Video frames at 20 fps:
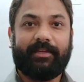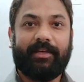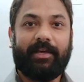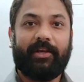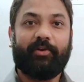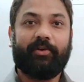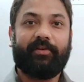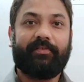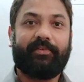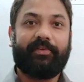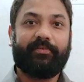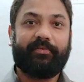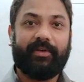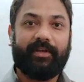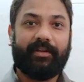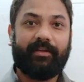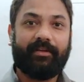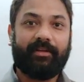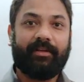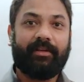Hello
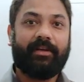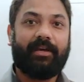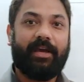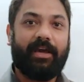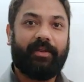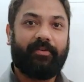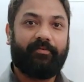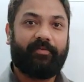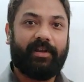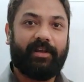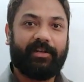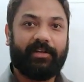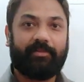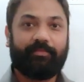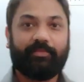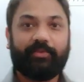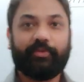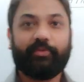everyone and welcome